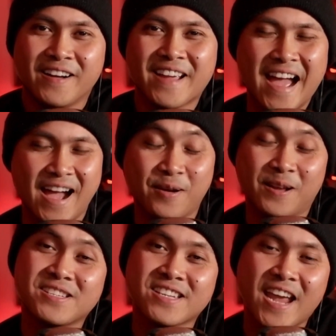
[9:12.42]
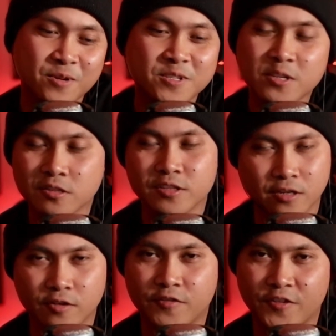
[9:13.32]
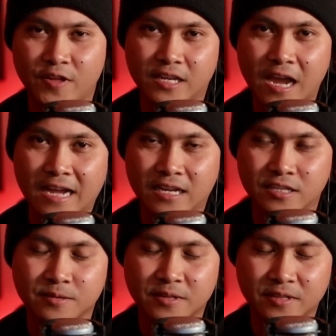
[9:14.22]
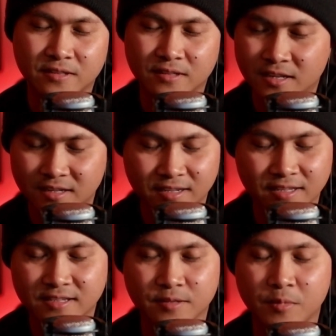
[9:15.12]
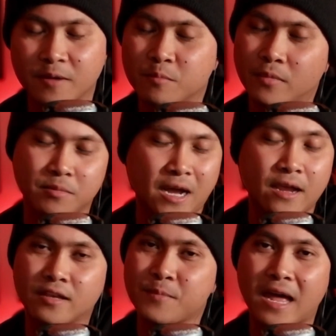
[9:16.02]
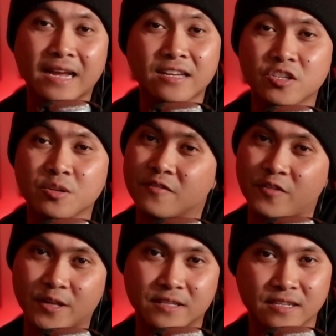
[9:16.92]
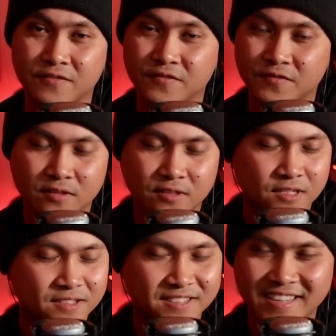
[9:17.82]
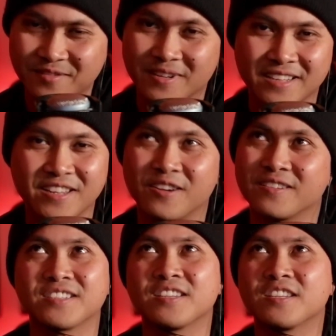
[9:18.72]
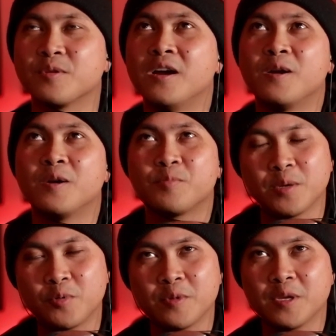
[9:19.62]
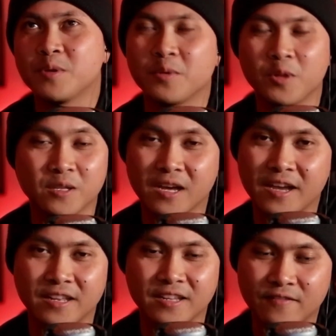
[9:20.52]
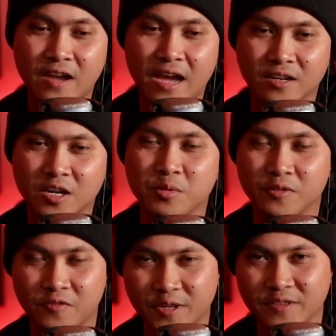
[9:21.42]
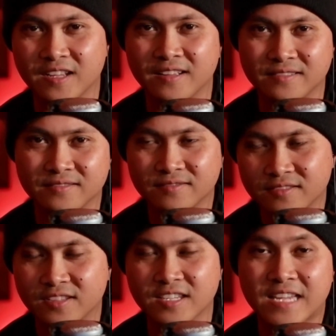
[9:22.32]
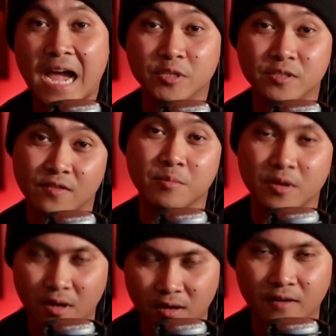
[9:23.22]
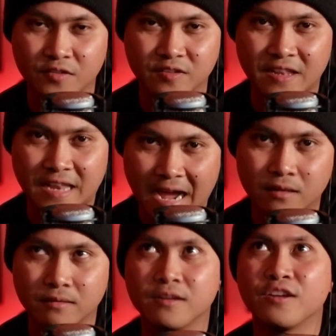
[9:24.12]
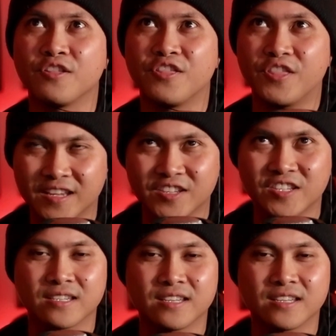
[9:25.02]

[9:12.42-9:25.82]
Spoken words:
Yeah, I mean, scammers usually go for that cash. I mean, it's I got so many friends that, you know, because it's people meet people online, and I've had a couple of friends that this happened to them, but obviously not this